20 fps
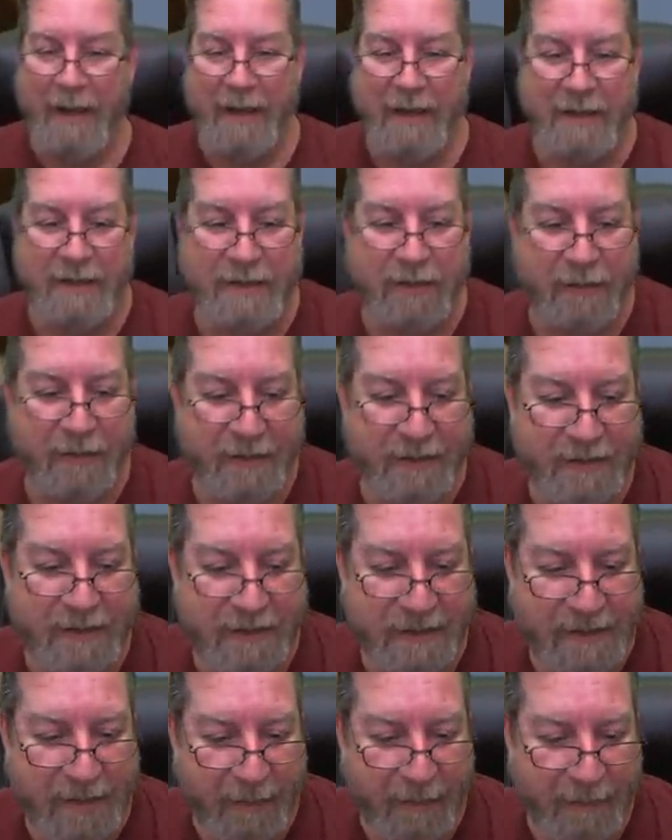So this
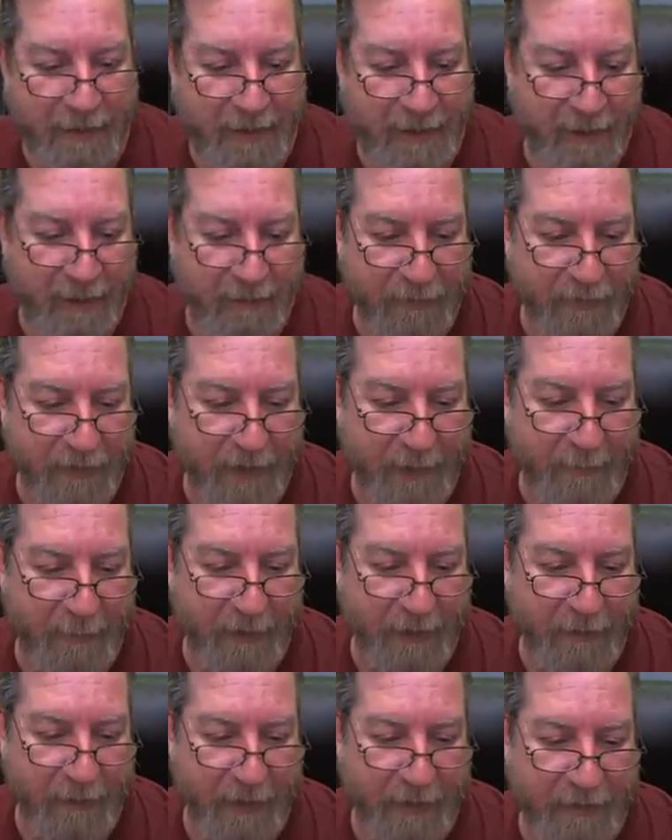is coming together a lot
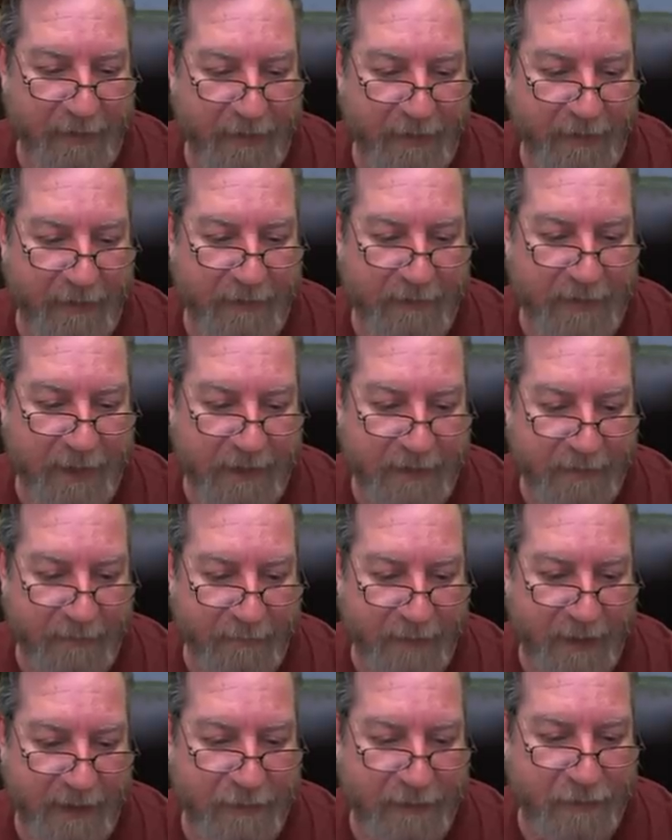better, I think. It's got
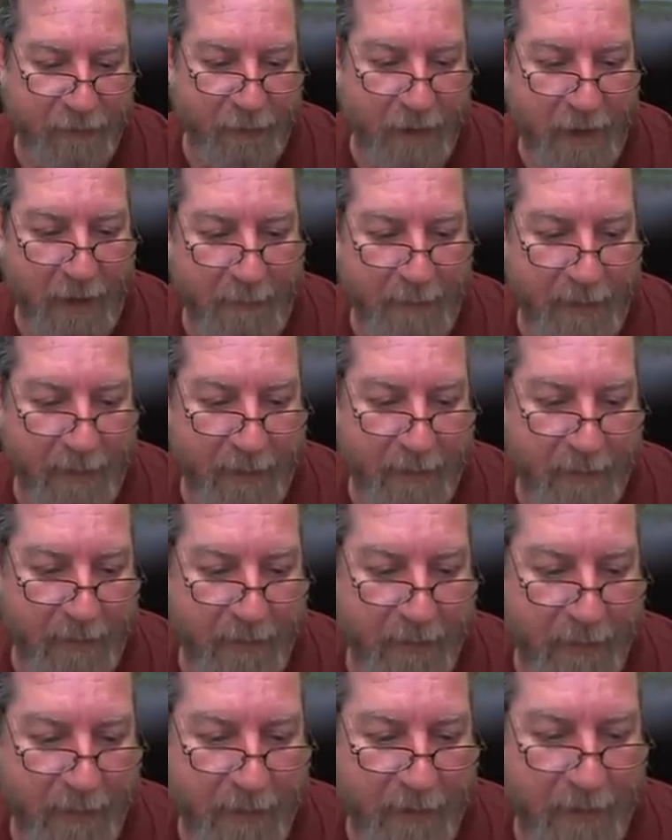some nice drama,
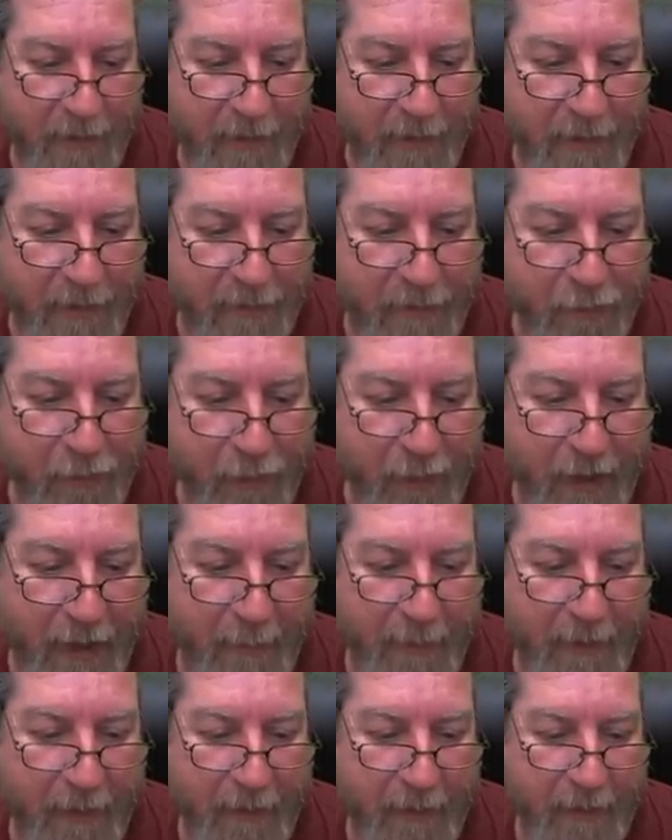
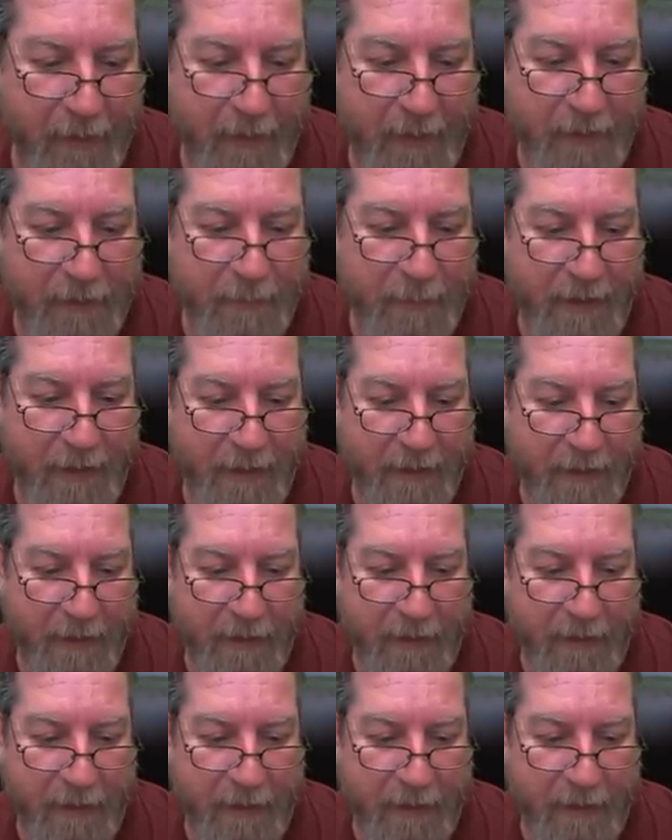as my